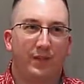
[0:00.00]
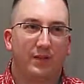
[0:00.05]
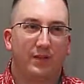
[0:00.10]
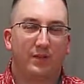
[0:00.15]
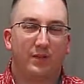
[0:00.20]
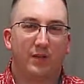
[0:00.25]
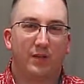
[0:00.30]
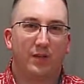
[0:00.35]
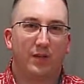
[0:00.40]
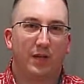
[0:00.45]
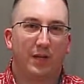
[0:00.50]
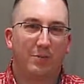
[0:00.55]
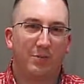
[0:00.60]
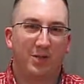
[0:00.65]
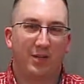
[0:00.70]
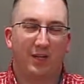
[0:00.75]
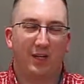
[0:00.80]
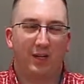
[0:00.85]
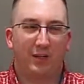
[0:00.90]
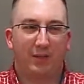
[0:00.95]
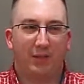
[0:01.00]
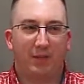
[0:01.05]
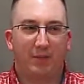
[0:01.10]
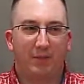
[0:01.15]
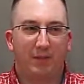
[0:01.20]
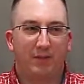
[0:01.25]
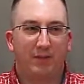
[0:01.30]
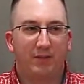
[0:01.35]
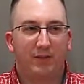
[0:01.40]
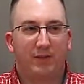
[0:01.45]
So I mean, other. I'm
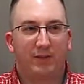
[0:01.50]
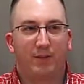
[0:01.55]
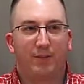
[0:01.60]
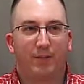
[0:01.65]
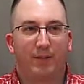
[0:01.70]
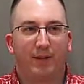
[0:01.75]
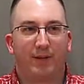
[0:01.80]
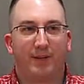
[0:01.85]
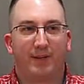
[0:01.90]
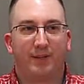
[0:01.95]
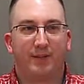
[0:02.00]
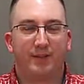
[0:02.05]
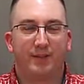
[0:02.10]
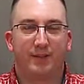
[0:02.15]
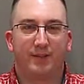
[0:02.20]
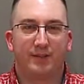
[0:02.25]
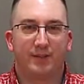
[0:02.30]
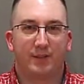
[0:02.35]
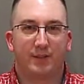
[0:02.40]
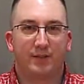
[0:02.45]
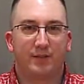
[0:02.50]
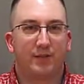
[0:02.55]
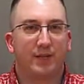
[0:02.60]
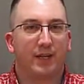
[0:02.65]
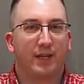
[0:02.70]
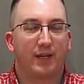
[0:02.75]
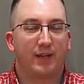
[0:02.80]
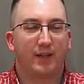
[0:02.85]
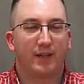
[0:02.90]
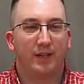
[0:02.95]
not really complaining, other than just
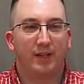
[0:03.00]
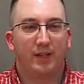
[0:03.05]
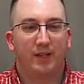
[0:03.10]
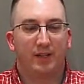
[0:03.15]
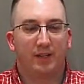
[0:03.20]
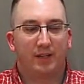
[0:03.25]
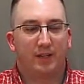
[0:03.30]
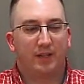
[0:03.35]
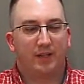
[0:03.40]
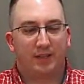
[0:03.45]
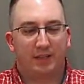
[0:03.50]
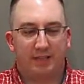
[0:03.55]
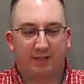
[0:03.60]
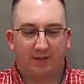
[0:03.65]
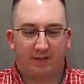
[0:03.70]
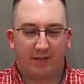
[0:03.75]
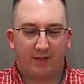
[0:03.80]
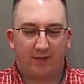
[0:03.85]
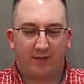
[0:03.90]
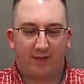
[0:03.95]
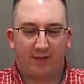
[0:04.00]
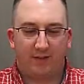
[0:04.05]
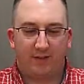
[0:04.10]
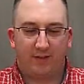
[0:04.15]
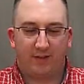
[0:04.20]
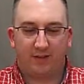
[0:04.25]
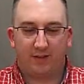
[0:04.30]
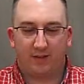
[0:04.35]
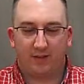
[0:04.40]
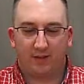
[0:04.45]
that the
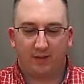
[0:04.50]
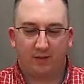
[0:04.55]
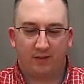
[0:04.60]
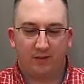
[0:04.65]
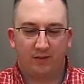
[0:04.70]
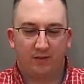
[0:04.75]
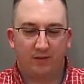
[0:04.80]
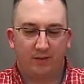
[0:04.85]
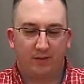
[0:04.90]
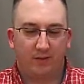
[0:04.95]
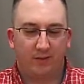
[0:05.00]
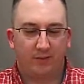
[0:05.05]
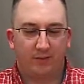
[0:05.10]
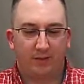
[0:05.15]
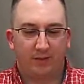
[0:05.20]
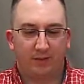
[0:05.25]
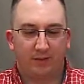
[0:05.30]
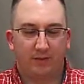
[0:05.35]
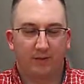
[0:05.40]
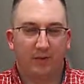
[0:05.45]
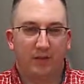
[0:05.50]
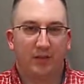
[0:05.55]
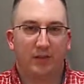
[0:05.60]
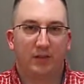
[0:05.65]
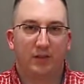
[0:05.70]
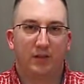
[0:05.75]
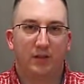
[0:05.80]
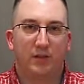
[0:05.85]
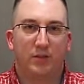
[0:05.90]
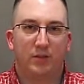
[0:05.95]
intensity could be
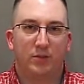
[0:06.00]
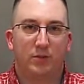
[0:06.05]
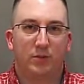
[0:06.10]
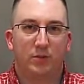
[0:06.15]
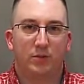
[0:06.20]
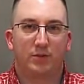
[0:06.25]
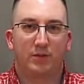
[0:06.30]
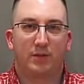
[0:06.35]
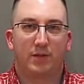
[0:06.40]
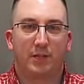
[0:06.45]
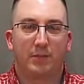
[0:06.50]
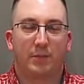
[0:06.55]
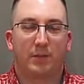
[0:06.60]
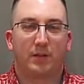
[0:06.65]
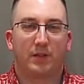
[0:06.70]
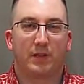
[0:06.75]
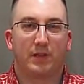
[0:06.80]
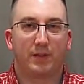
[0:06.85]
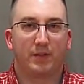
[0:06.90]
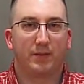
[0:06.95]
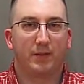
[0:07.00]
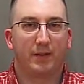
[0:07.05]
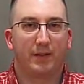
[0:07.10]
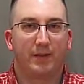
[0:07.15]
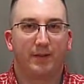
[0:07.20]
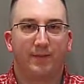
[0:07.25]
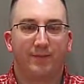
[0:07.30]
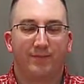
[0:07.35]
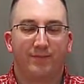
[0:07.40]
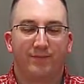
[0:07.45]
boosted up a little bit.
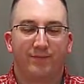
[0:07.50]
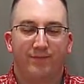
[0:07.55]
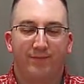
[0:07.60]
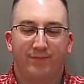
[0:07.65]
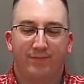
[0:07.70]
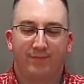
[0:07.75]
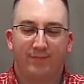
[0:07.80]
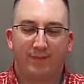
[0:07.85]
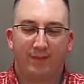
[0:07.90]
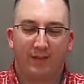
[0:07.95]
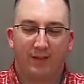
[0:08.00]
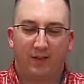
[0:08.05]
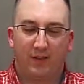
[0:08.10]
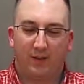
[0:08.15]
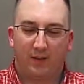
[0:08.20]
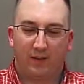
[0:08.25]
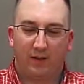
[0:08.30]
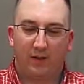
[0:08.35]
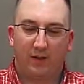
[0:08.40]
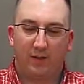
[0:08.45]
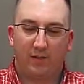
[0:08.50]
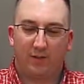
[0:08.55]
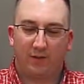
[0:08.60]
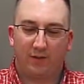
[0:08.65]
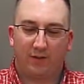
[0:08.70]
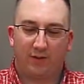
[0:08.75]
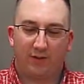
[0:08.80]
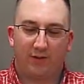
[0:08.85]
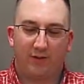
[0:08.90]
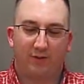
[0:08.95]
Um, as
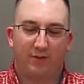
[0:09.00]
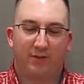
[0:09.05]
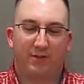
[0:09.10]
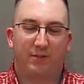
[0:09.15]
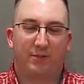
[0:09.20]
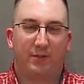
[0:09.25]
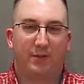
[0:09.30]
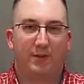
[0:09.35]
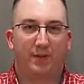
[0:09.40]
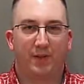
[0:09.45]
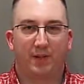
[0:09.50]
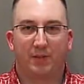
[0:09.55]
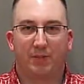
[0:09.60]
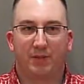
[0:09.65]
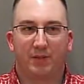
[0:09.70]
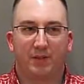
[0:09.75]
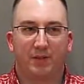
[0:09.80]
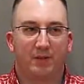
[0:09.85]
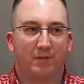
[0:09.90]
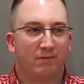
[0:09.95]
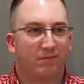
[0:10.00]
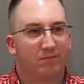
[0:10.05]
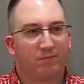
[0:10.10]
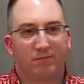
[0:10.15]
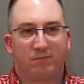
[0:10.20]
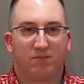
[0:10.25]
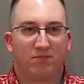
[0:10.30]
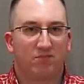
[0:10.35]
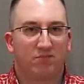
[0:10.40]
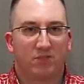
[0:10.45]
far as drinkability, I mean,
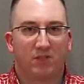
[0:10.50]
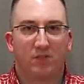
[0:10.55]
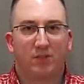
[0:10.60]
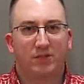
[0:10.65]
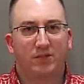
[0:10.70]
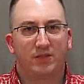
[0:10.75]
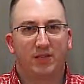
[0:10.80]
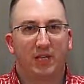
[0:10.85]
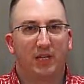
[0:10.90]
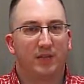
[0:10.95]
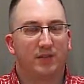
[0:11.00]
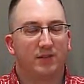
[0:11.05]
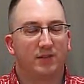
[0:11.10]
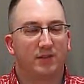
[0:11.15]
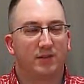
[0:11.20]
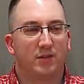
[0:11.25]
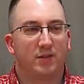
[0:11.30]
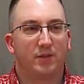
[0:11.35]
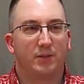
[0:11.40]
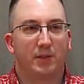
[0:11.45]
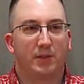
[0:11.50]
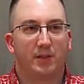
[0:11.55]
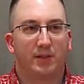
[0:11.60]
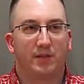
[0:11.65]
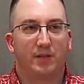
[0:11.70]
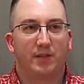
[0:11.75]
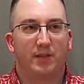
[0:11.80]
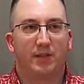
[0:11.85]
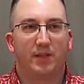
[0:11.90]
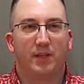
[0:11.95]
Goes down so
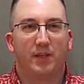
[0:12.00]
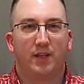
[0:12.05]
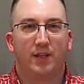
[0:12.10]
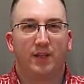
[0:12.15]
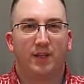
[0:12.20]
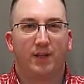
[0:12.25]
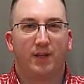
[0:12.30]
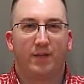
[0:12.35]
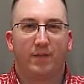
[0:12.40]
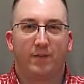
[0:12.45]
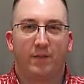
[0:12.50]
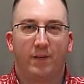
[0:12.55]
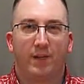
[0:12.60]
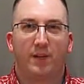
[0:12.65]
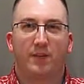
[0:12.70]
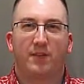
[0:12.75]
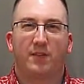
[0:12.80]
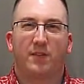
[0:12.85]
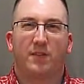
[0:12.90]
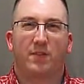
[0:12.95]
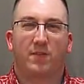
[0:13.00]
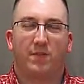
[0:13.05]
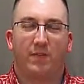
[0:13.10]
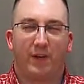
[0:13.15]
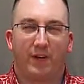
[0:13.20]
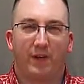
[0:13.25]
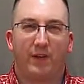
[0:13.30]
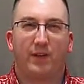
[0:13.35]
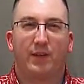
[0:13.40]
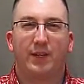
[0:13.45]
easy. Finishes
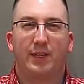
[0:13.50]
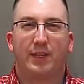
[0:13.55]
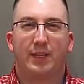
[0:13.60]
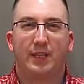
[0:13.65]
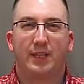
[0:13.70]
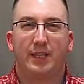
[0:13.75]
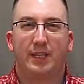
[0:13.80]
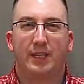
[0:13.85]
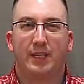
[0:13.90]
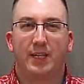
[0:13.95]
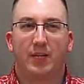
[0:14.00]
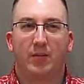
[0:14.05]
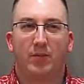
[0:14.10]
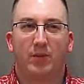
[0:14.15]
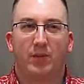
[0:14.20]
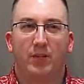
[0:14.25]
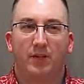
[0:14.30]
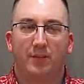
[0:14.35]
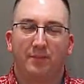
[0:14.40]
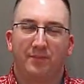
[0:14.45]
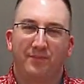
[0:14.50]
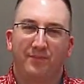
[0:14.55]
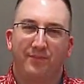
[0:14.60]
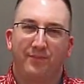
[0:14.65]
fairly clean. I mean,